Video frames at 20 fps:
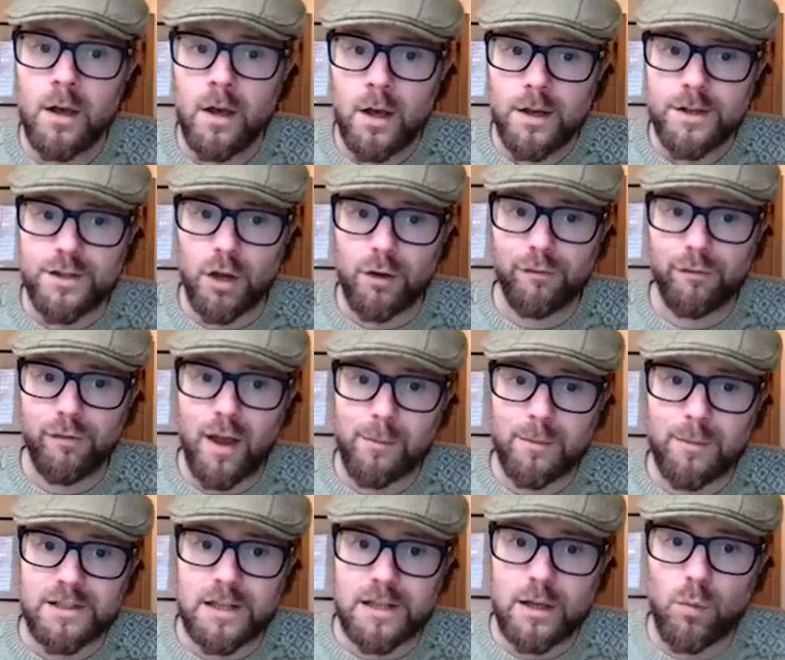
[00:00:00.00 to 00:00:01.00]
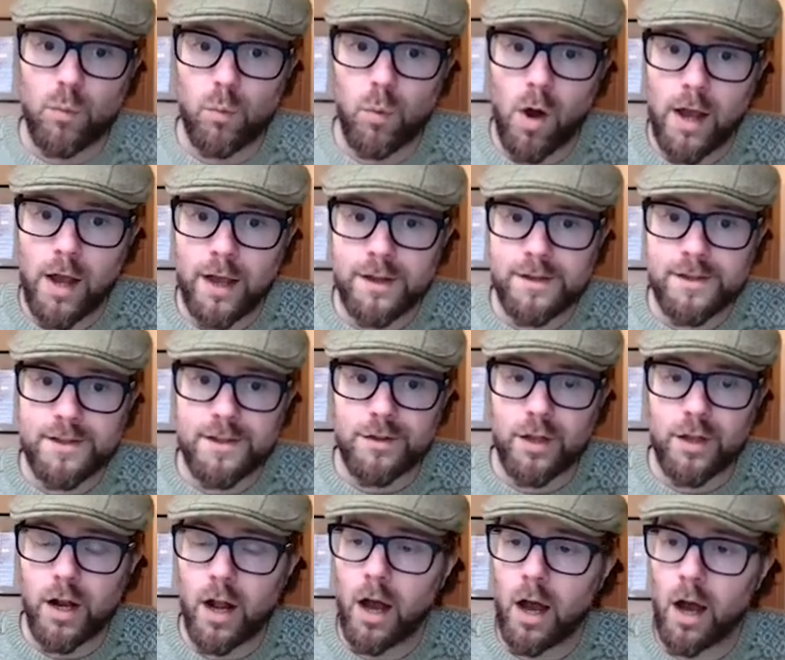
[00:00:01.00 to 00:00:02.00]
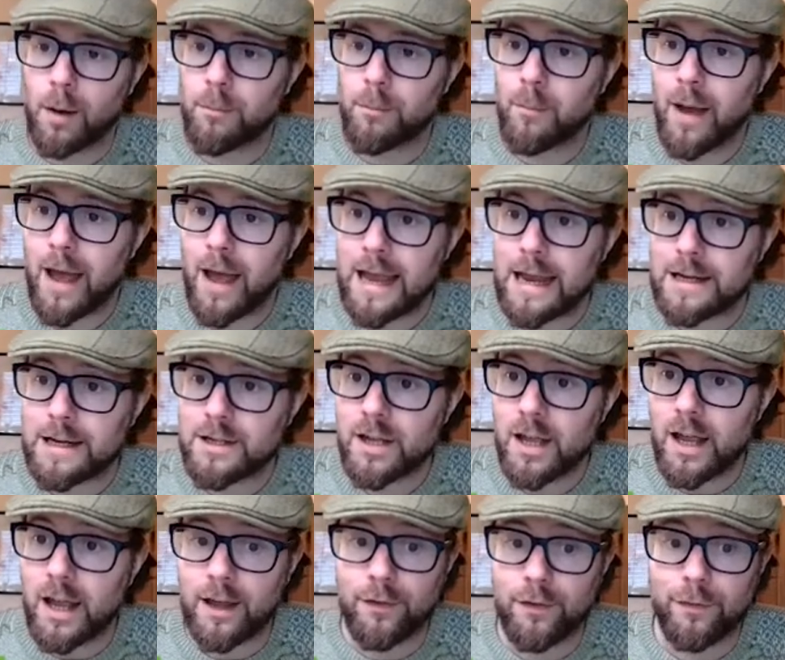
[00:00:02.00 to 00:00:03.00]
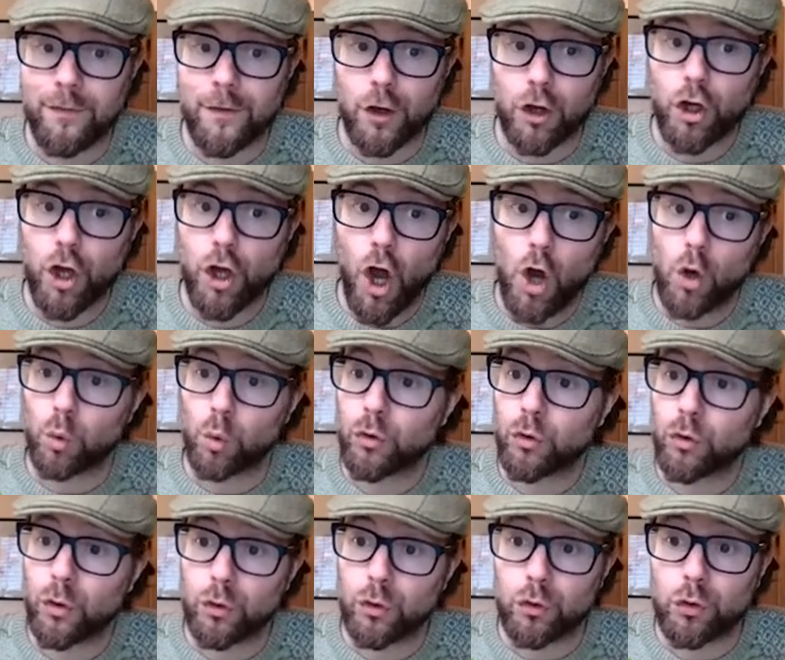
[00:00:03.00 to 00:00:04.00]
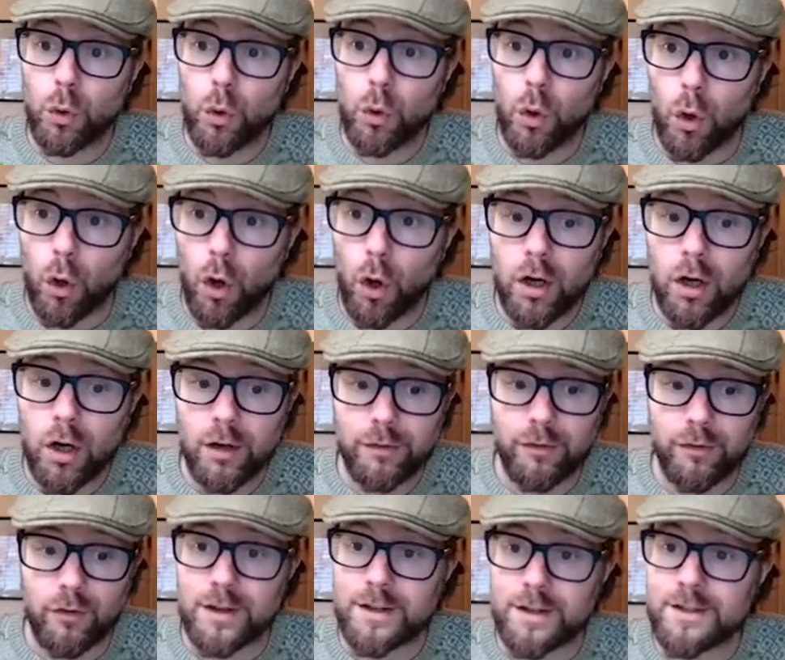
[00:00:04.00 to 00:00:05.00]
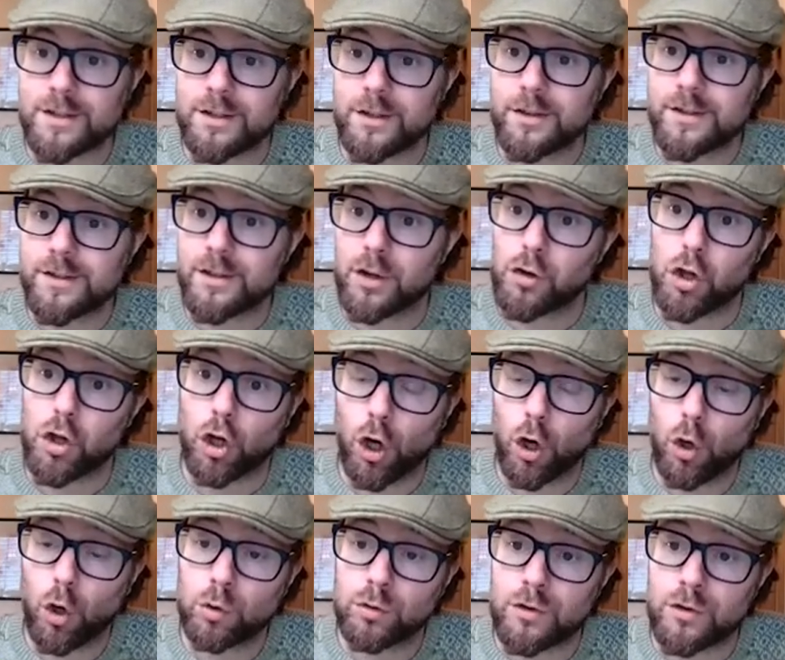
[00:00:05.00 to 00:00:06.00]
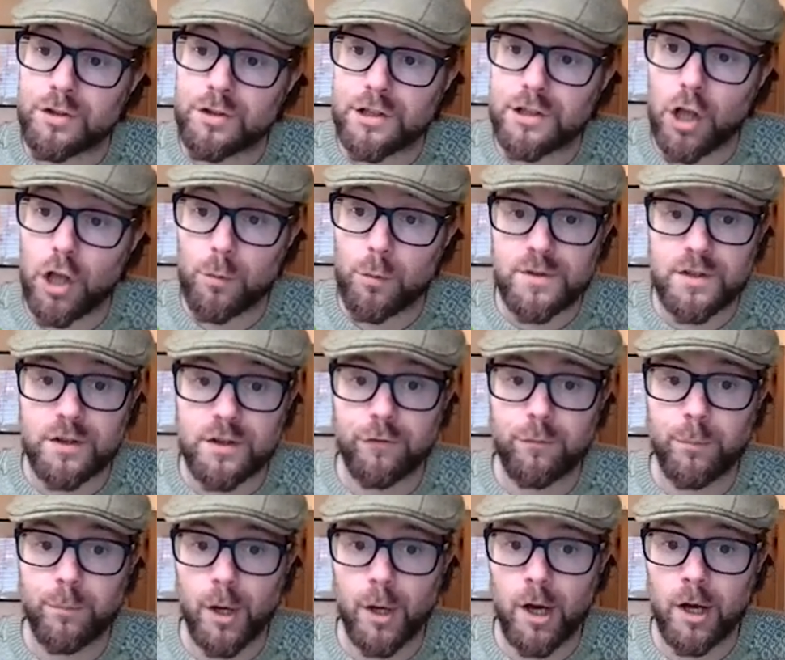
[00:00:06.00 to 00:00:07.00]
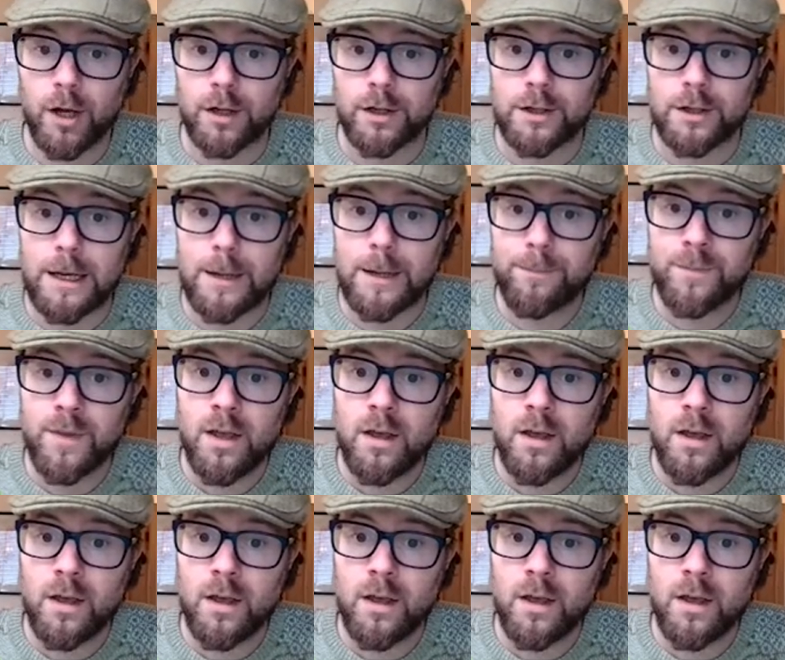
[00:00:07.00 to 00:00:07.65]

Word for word: So famously, wines that are made in the Côte d'Or, for instance, so the golden slopes of Burgundy,